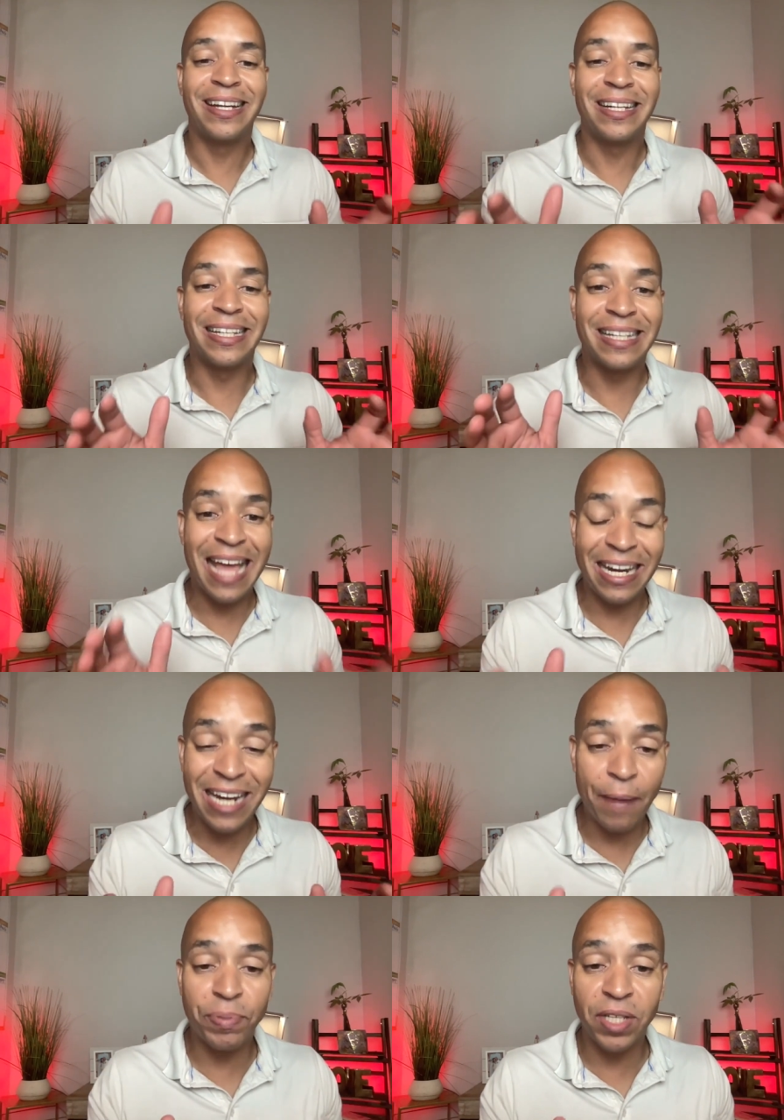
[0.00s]

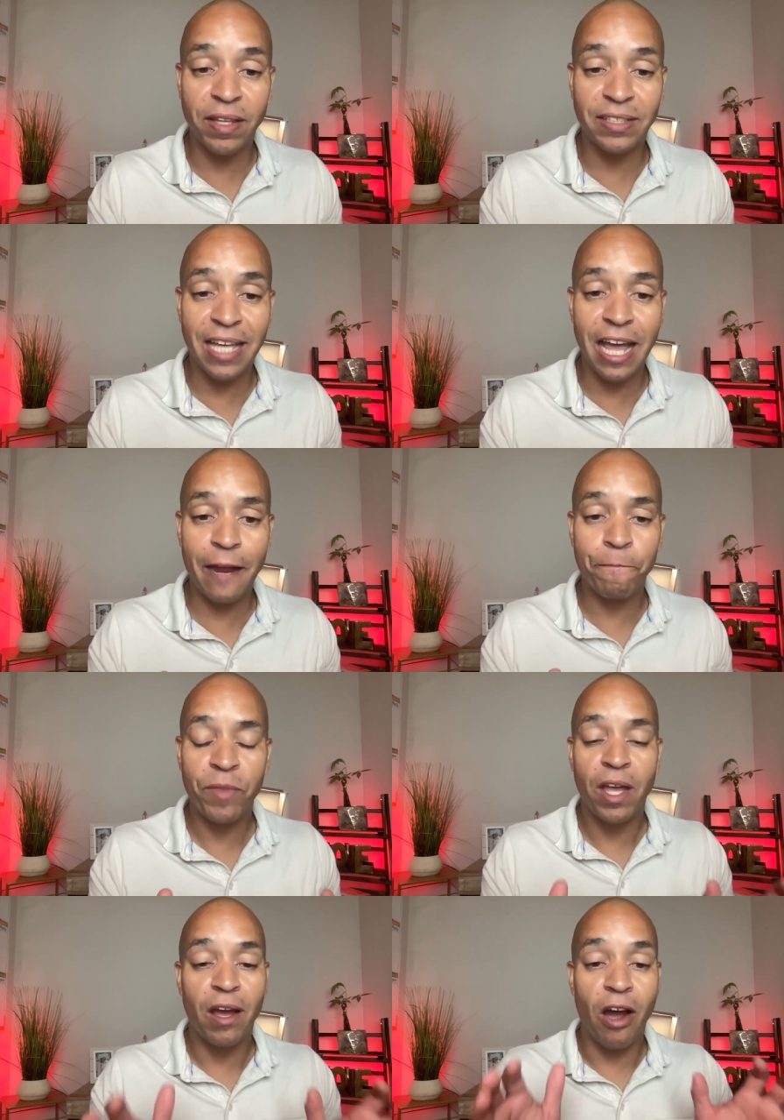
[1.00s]
99% of the time
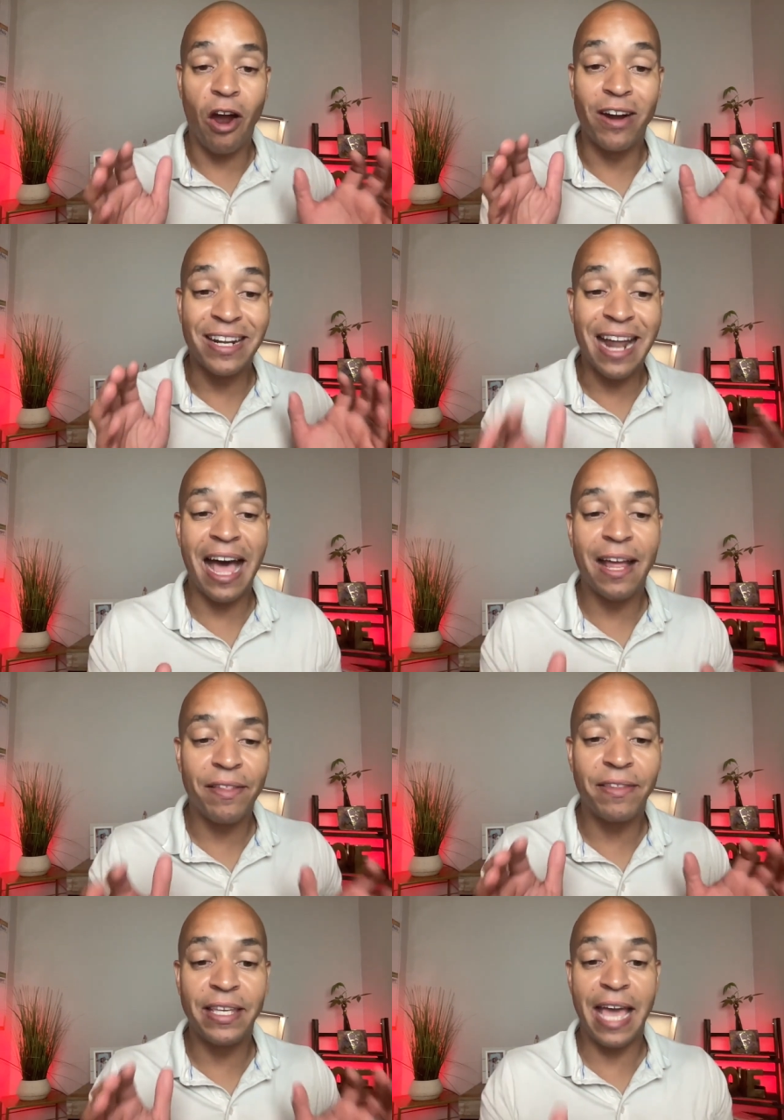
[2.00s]
are not
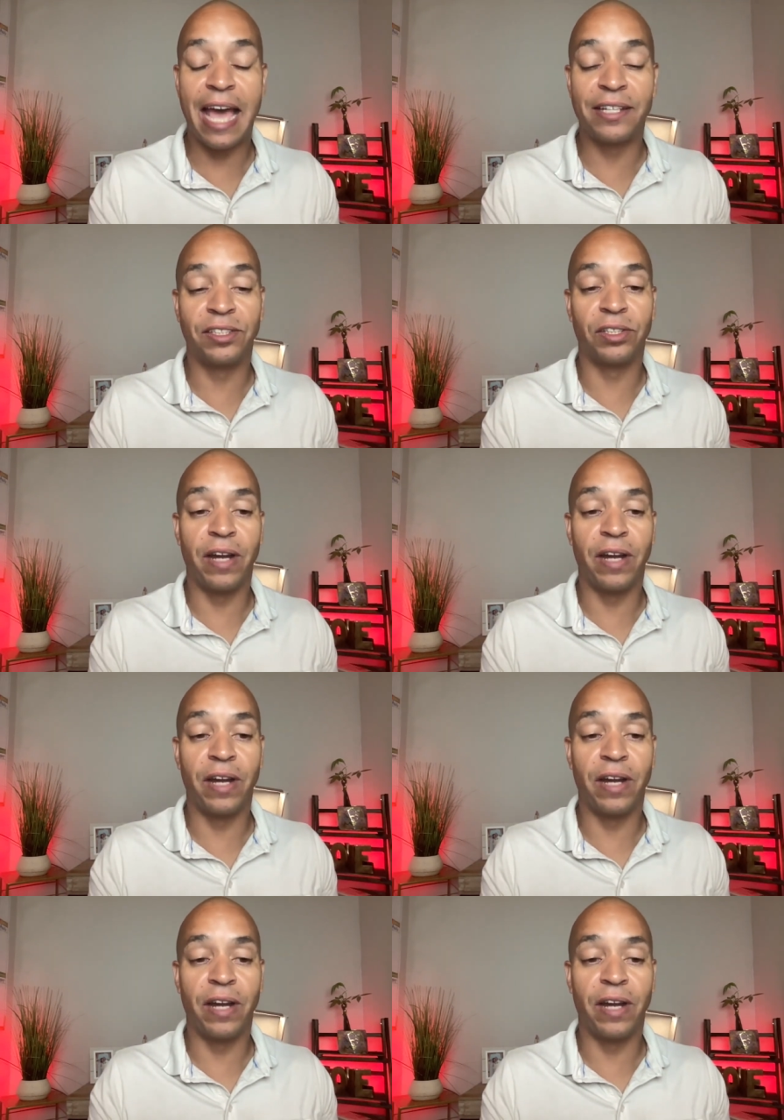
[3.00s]
the answer.